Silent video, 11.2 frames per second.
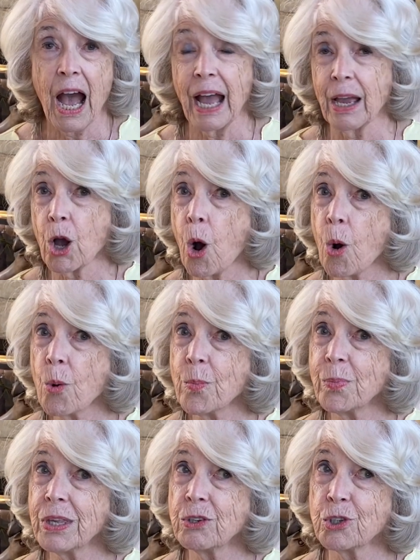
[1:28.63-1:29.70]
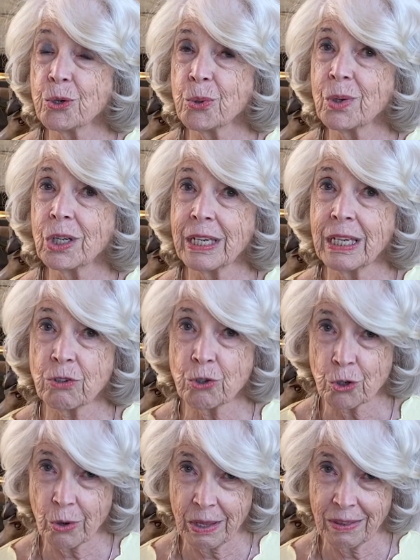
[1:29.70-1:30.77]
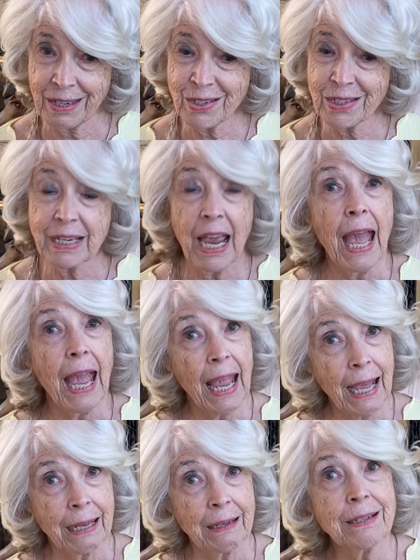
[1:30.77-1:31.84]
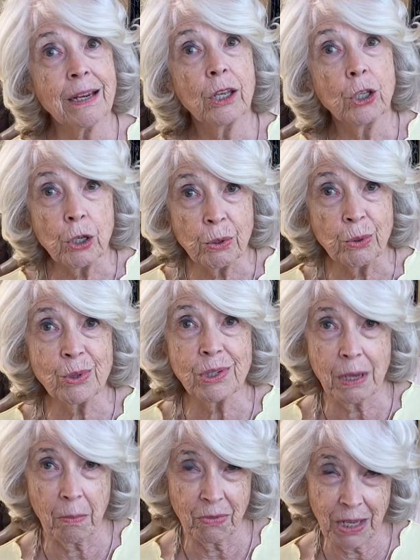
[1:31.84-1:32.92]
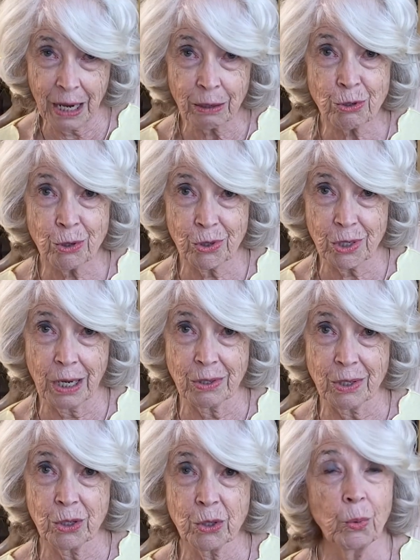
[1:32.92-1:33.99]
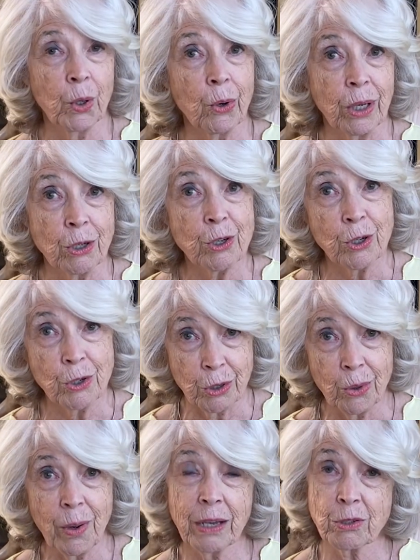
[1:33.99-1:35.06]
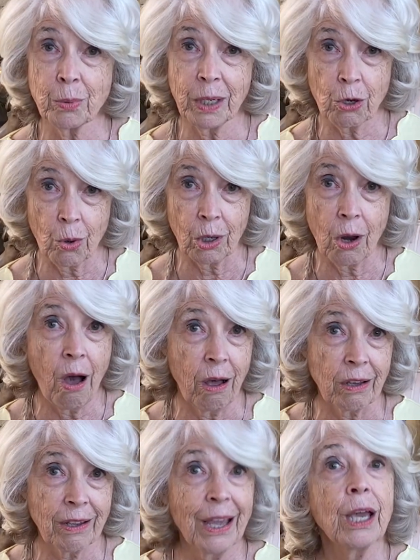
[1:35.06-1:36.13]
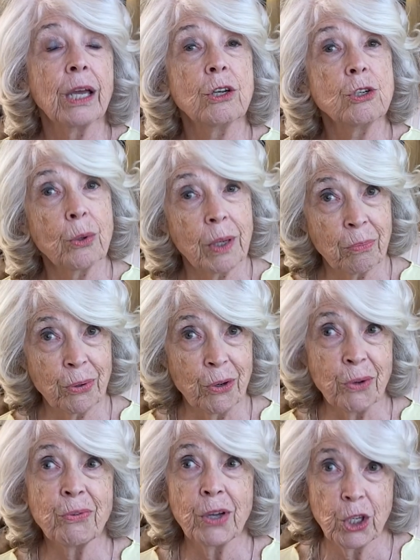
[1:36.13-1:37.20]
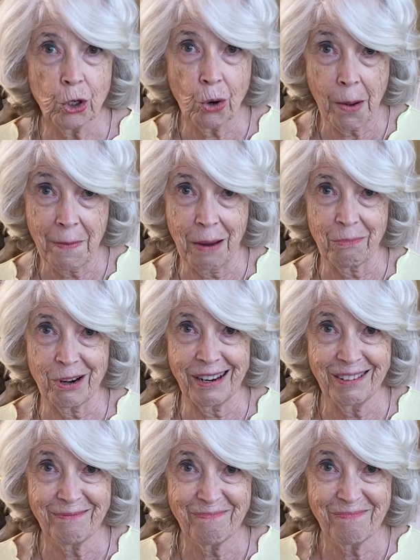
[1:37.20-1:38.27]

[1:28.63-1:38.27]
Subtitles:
I hope that you will enjoy this and use some of the exercises we're going to do as we go along to improve your memory.